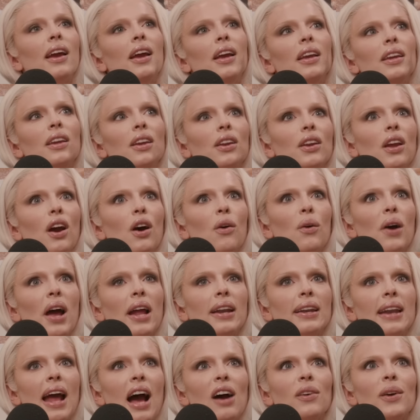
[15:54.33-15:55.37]
you know,
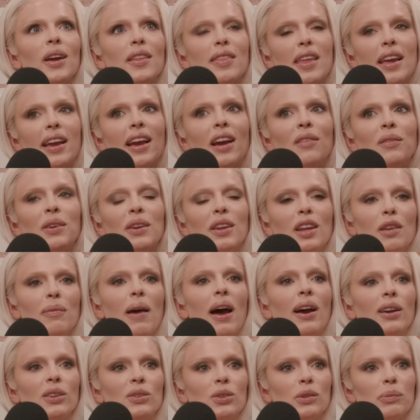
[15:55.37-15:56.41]
and now I think I'm really
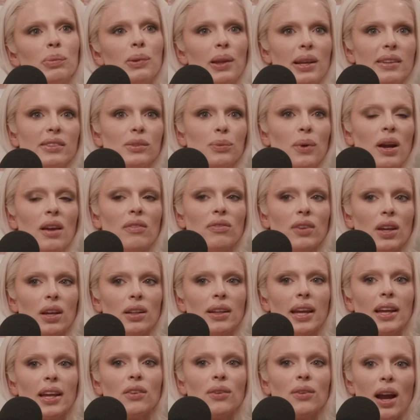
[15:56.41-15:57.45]
back to a place where I feel
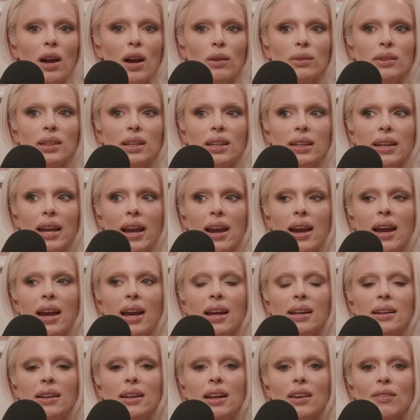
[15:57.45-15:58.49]
like grounded
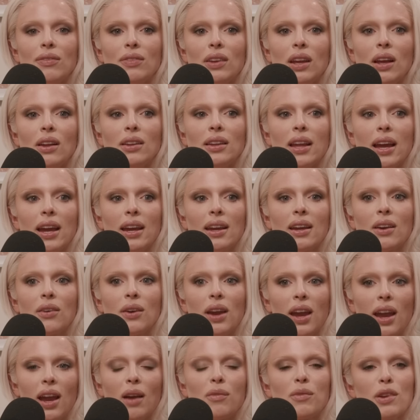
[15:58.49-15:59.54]
again and I feel like,
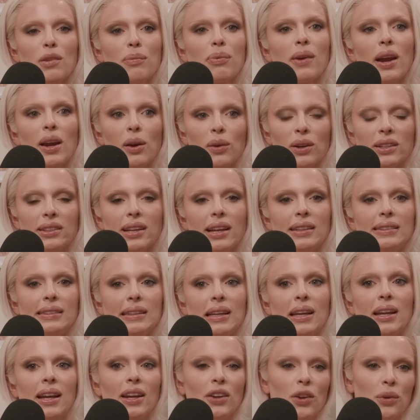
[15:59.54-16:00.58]
okay, I'm
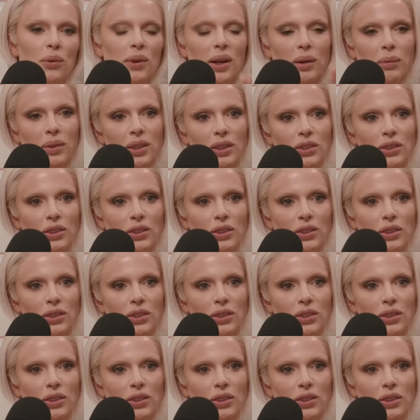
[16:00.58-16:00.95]
reprioritizing. I know what I want to